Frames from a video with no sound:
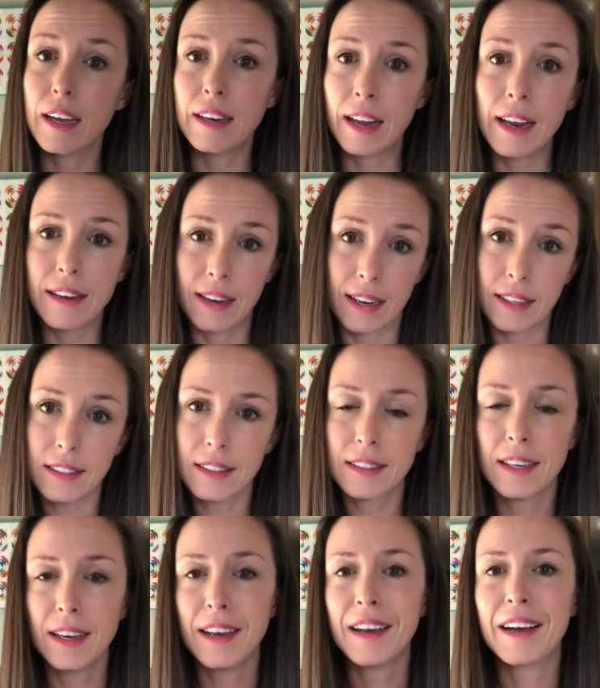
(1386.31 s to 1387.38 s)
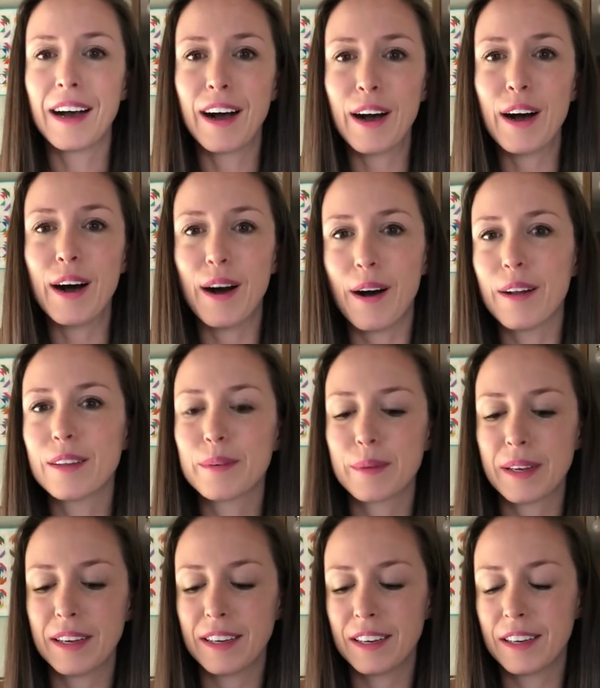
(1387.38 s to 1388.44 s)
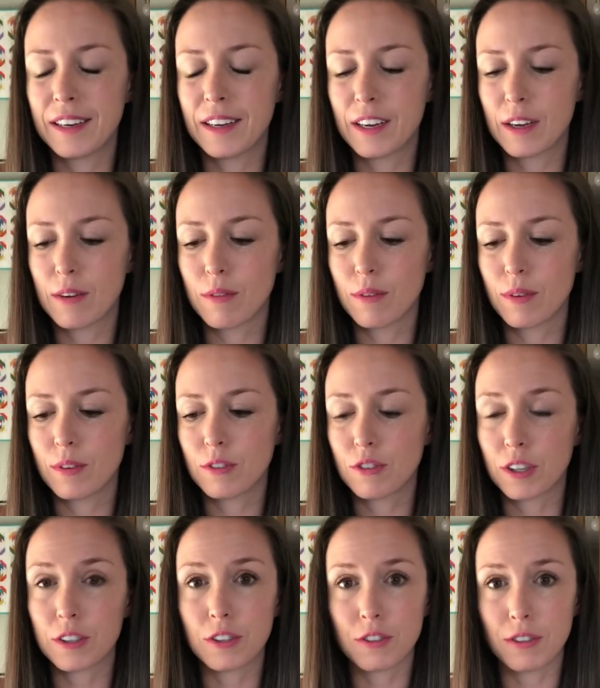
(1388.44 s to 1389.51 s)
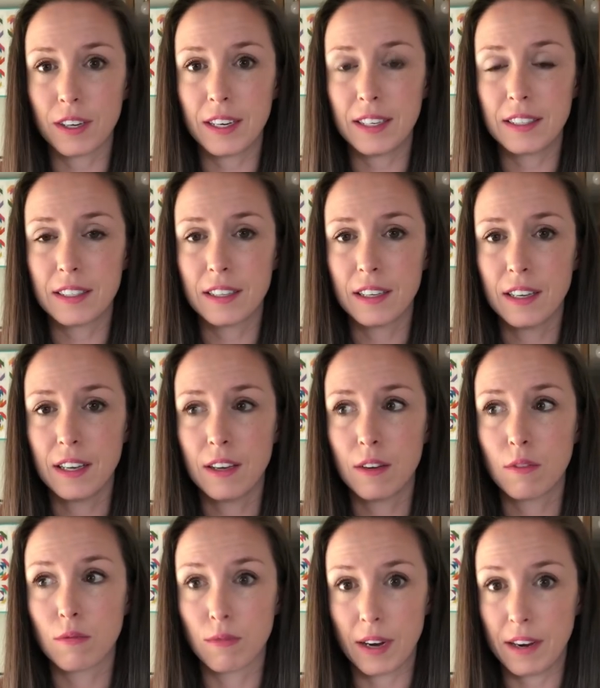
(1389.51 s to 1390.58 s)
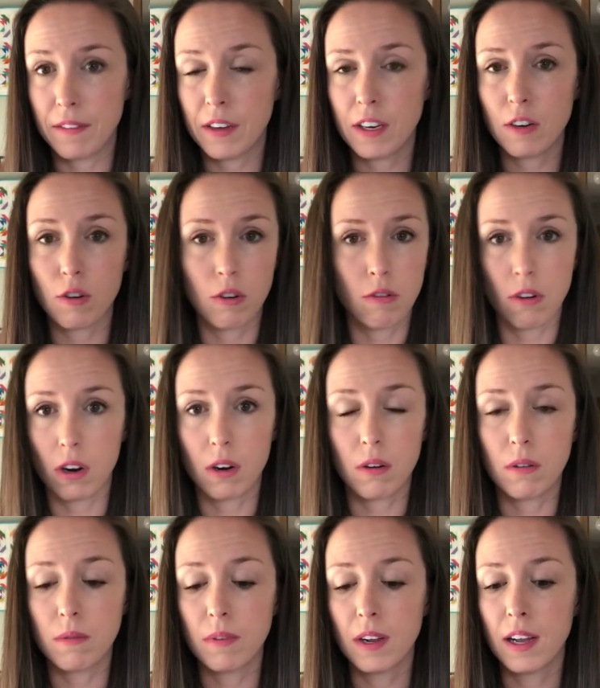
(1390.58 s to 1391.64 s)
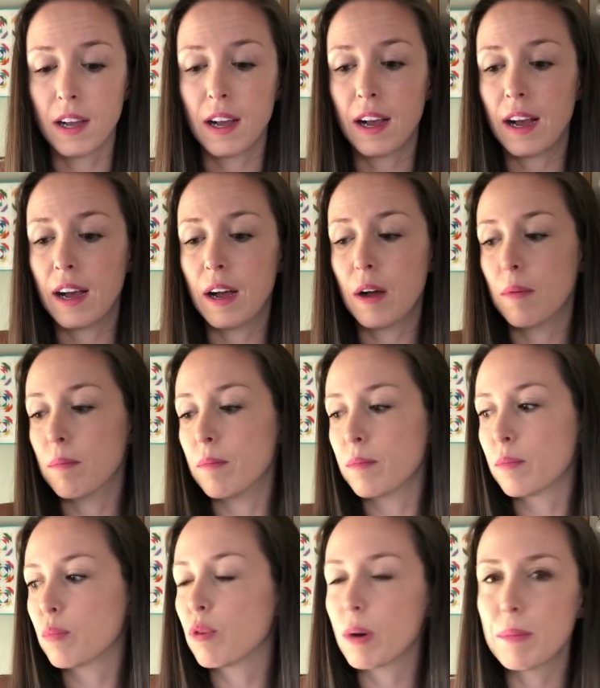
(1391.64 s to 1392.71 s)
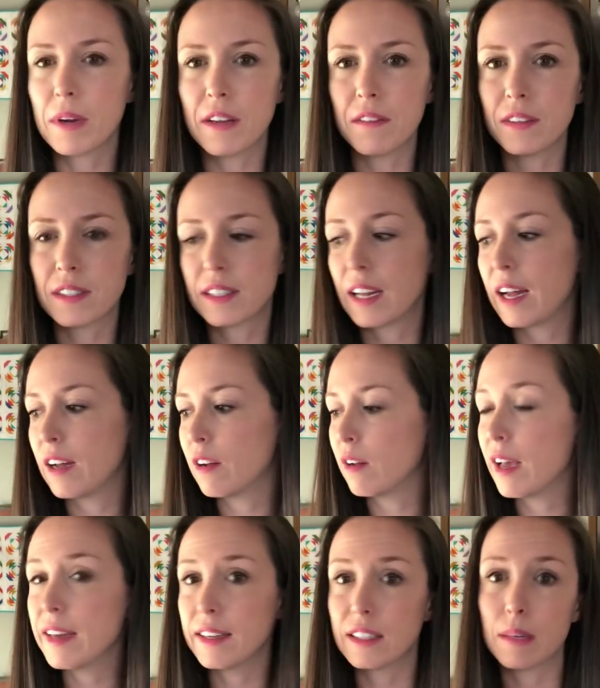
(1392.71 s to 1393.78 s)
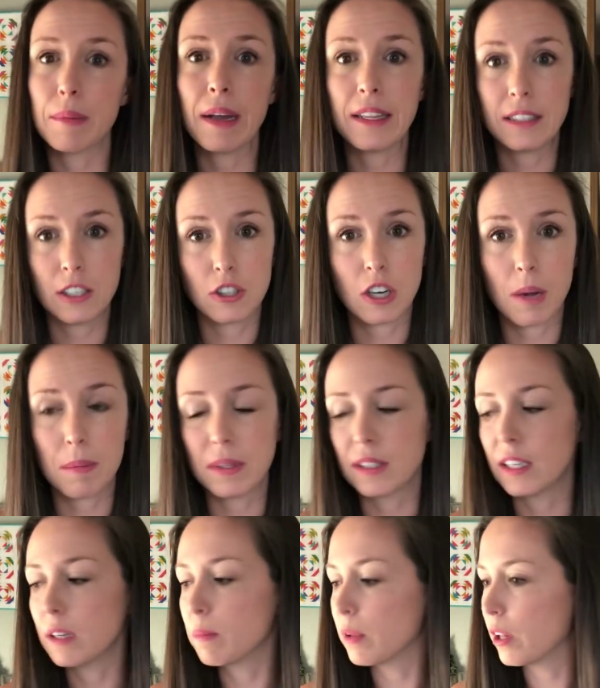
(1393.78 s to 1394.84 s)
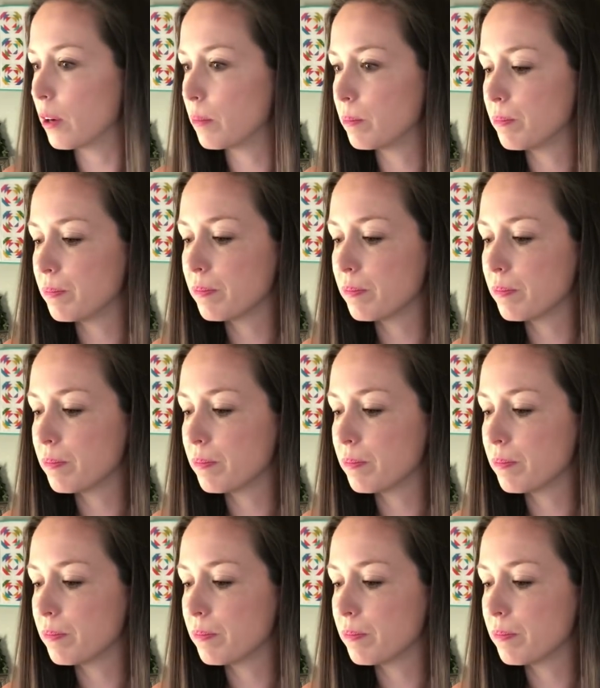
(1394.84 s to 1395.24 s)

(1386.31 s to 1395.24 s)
a nice uh, Halloween trick-or-treat raven or crow, um, primitive in style, and it's in my Etsy shop, it's linked below.